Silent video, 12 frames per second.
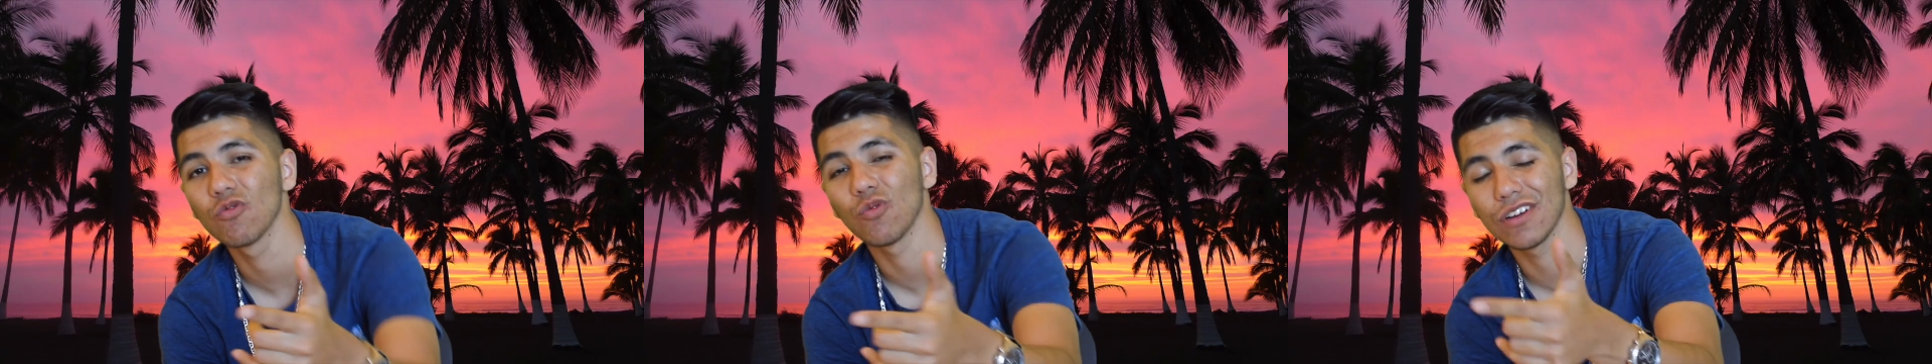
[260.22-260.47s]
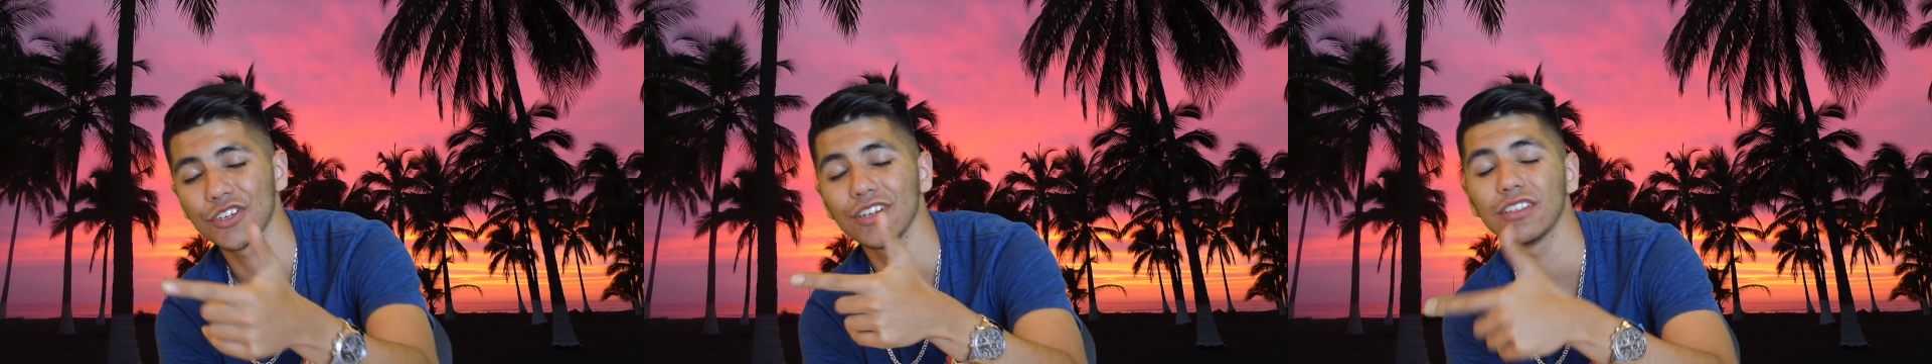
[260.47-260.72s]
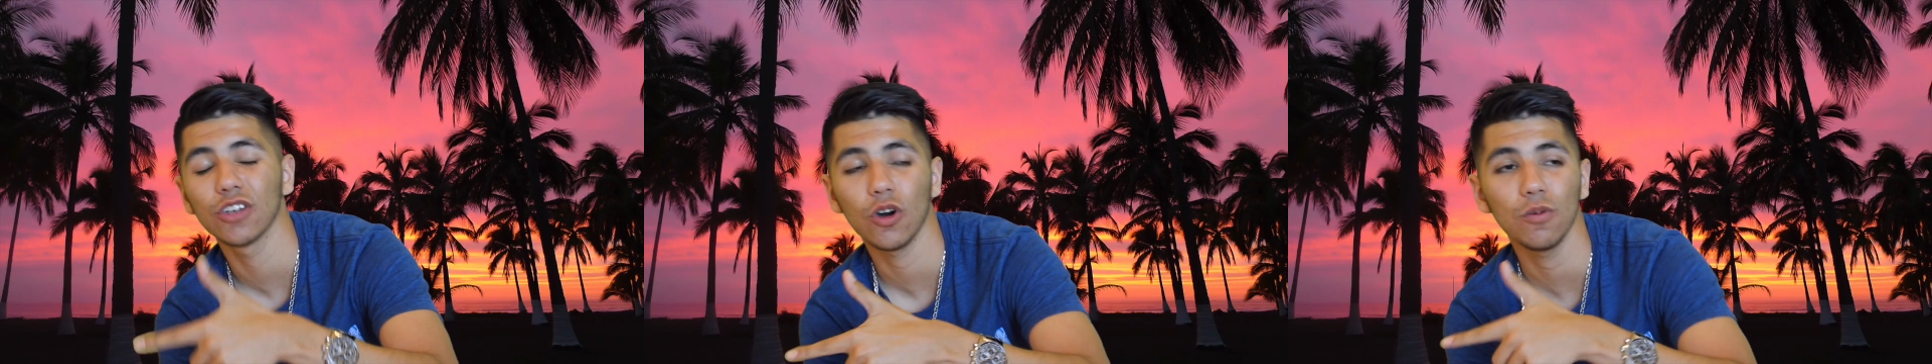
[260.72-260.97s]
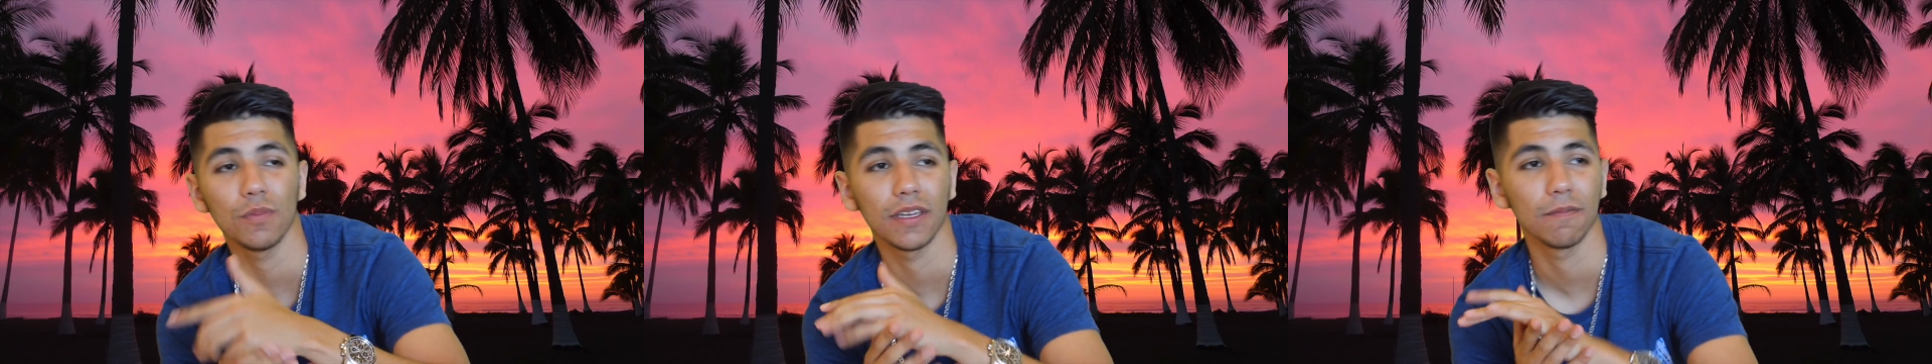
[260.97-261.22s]
When she
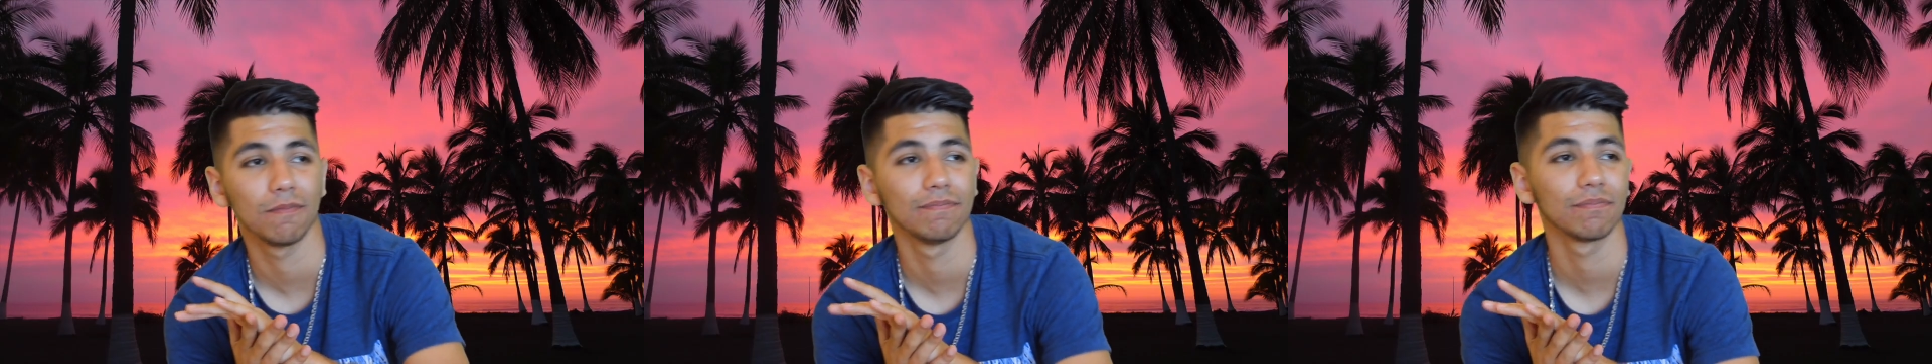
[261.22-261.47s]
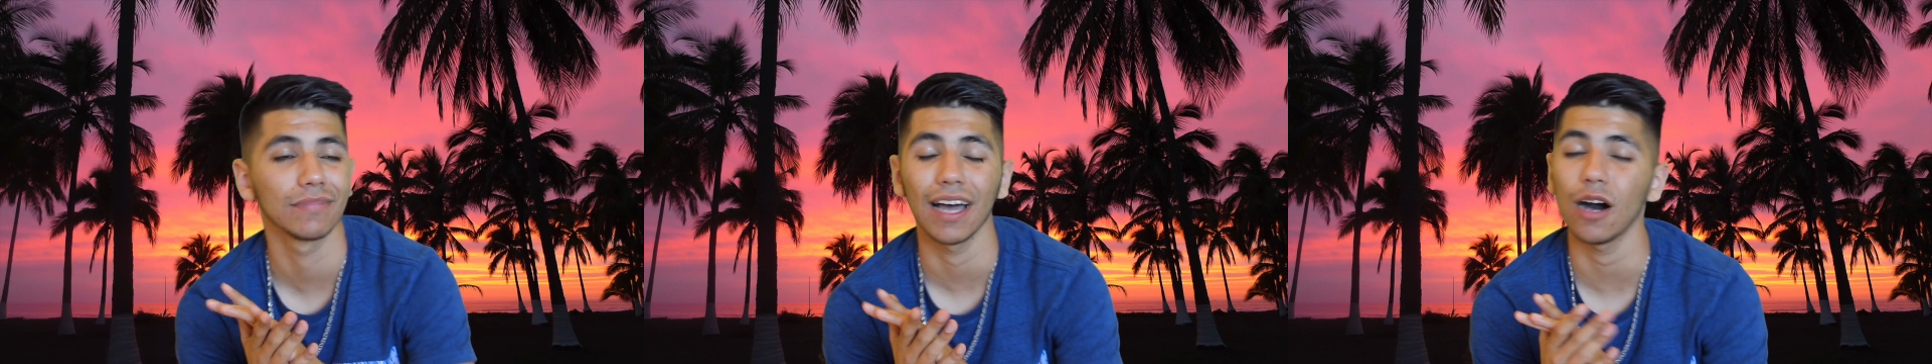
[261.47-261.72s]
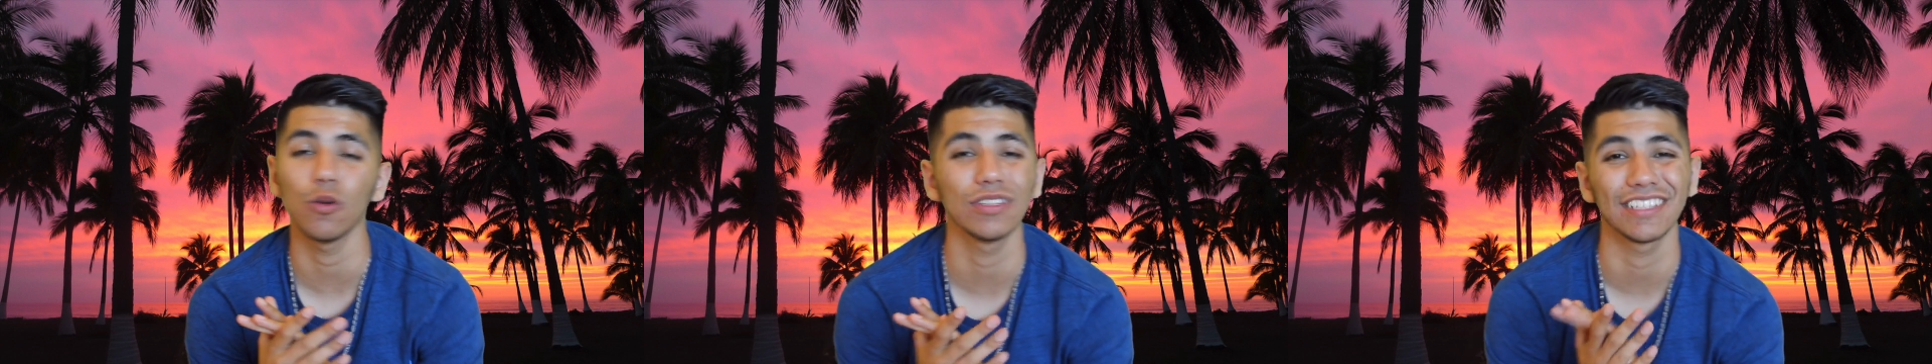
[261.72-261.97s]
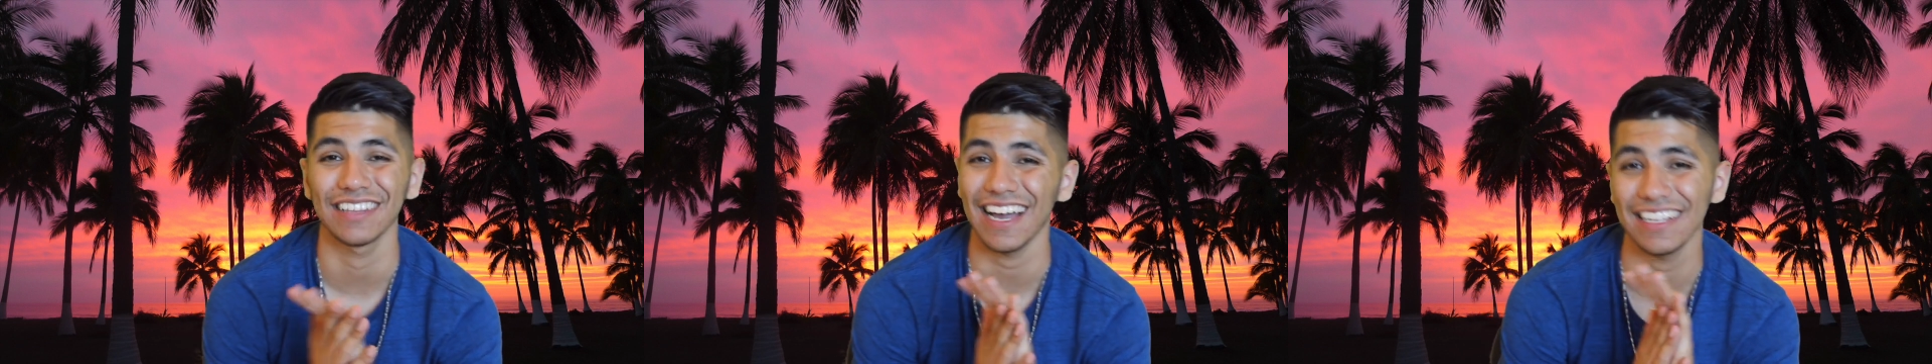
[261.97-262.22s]
told me I
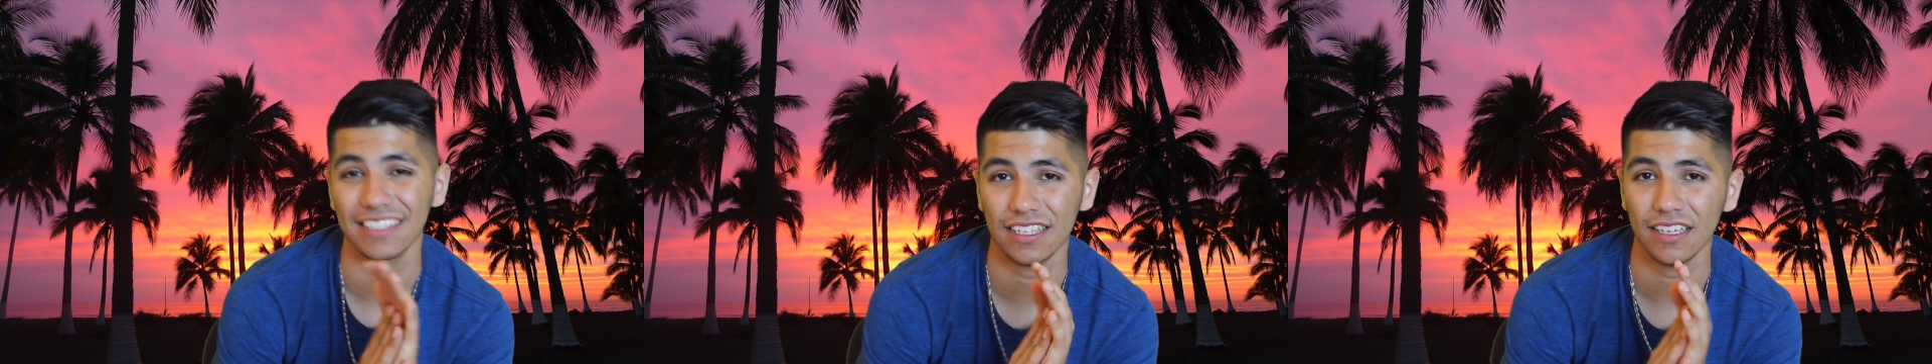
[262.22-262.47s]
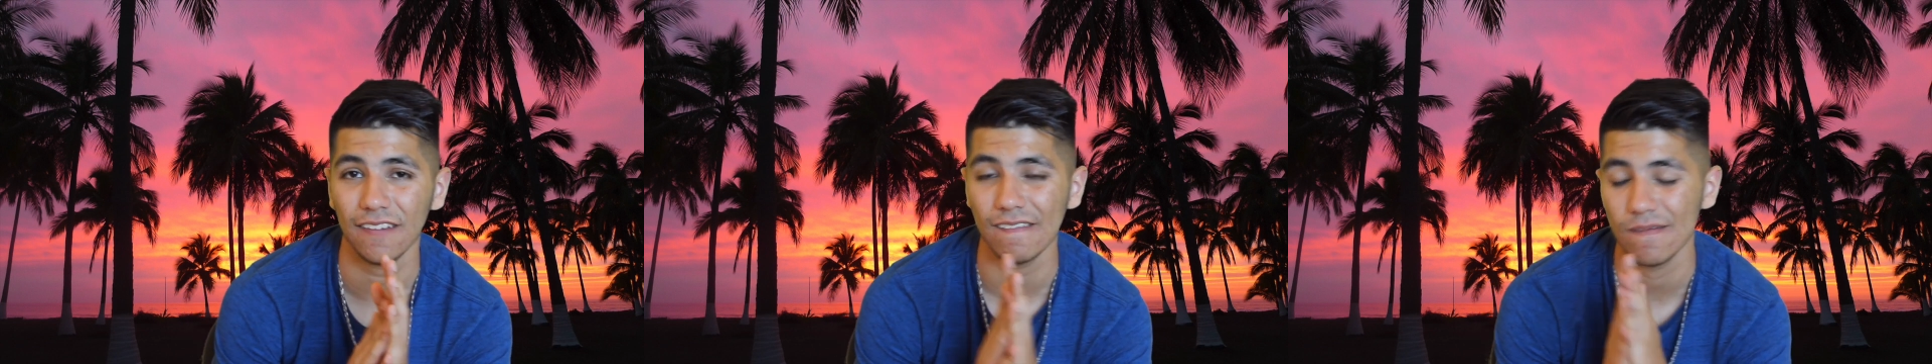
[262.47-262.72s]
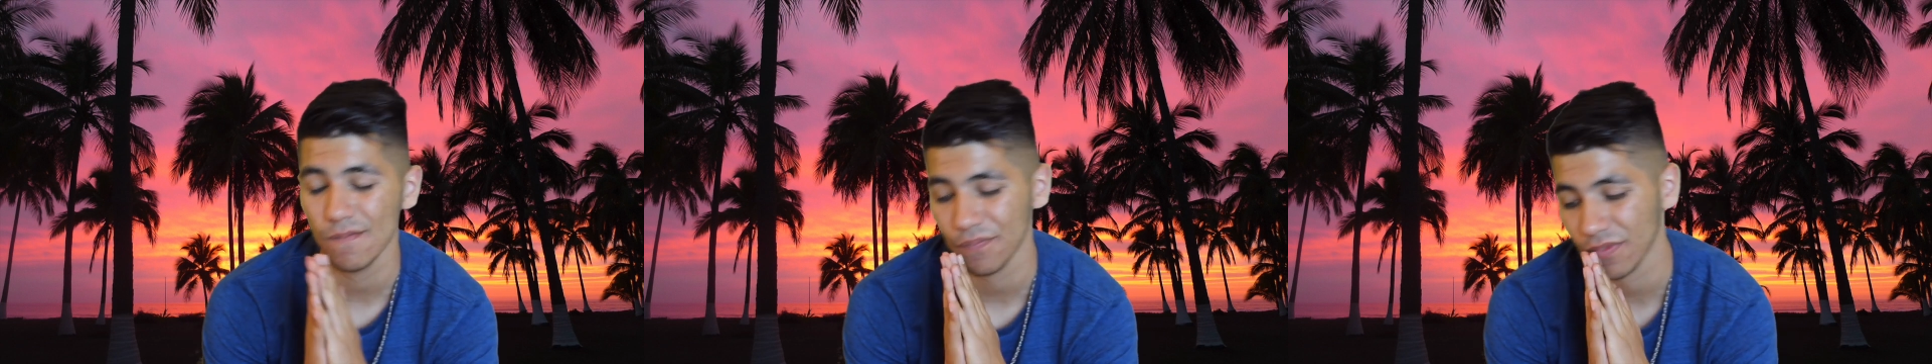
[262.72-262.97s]
was light-skinned,